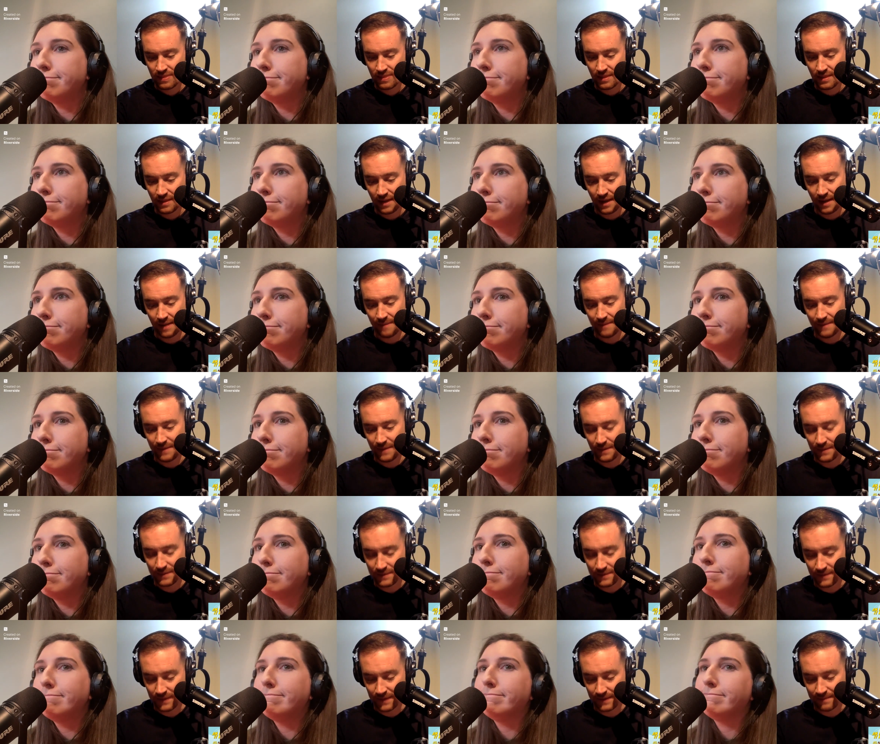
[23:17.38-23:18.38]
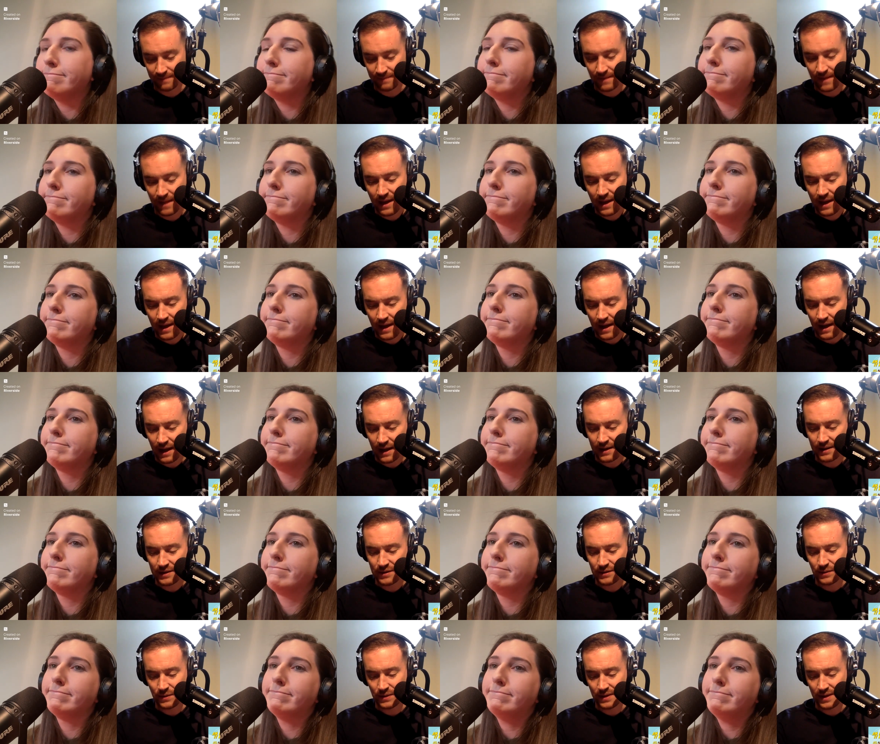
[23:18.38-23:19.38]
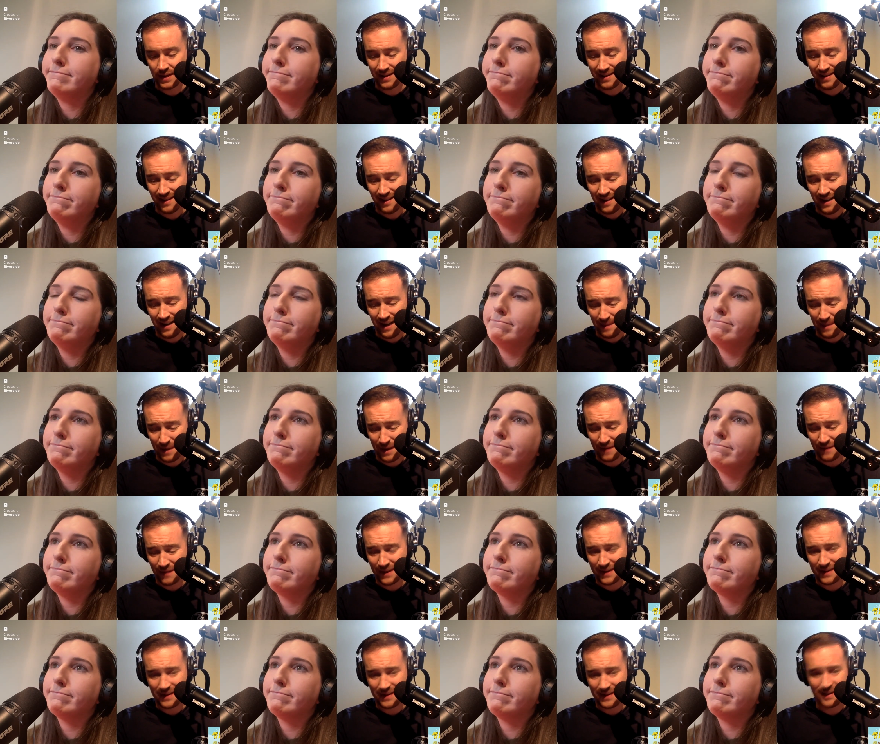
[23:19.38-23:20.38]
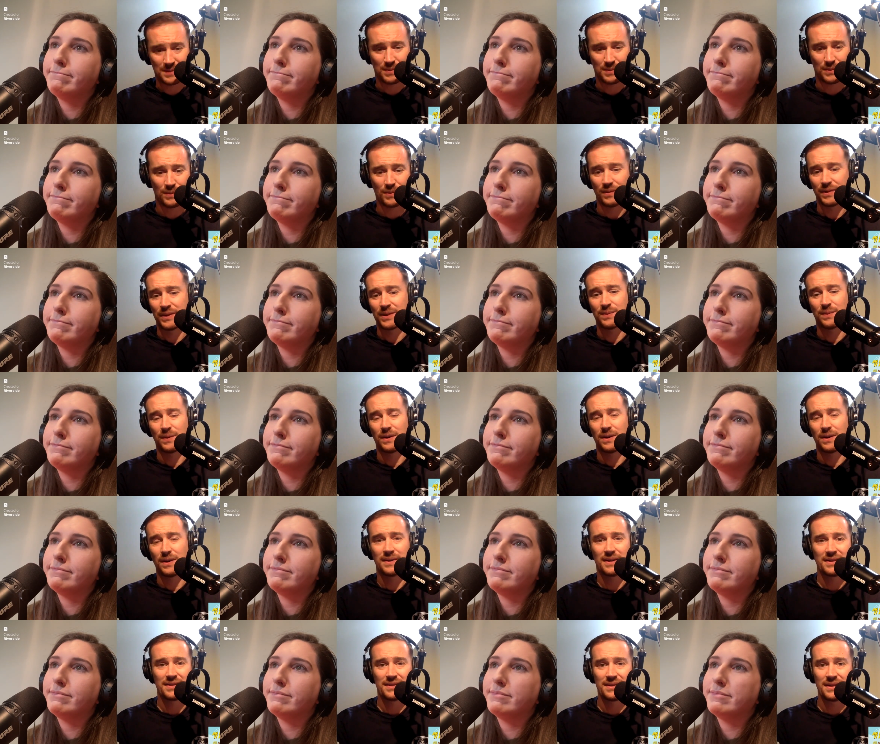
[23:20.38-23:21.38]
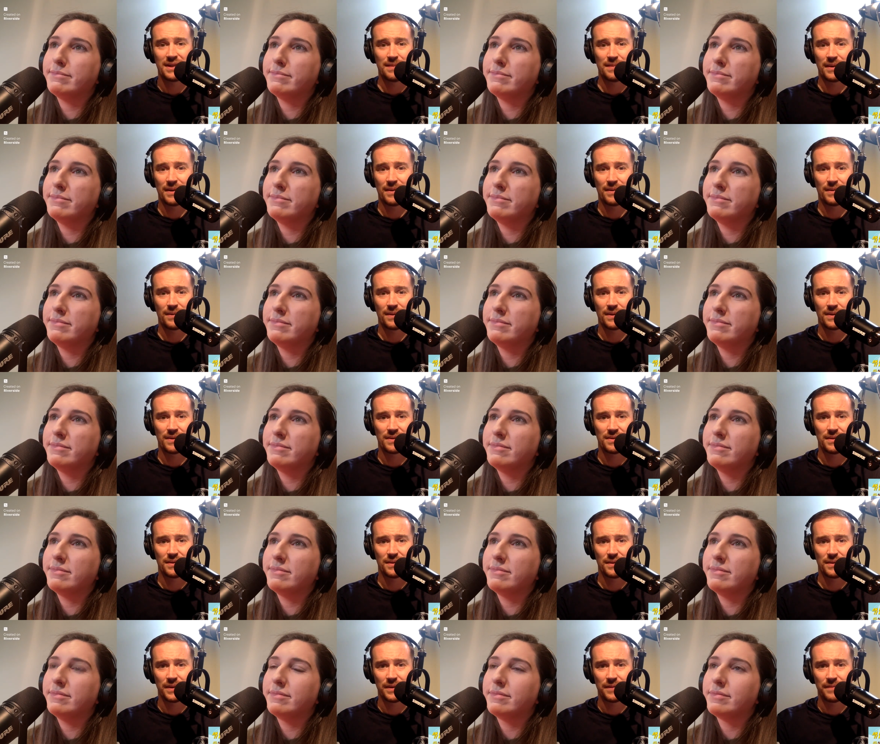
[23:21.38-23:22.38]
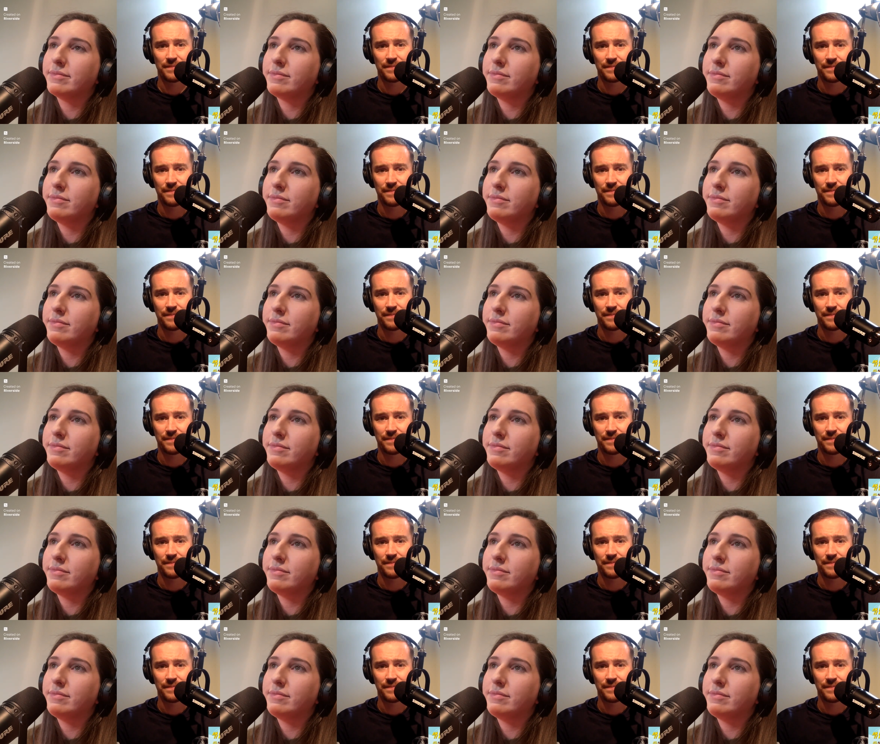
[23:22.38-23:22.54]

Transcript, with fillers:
Speaker 1: Yeah, that was fun. I enjoyed that. I'm out of ideas, but we're only 20 minutes deep. I don't know what else to do here.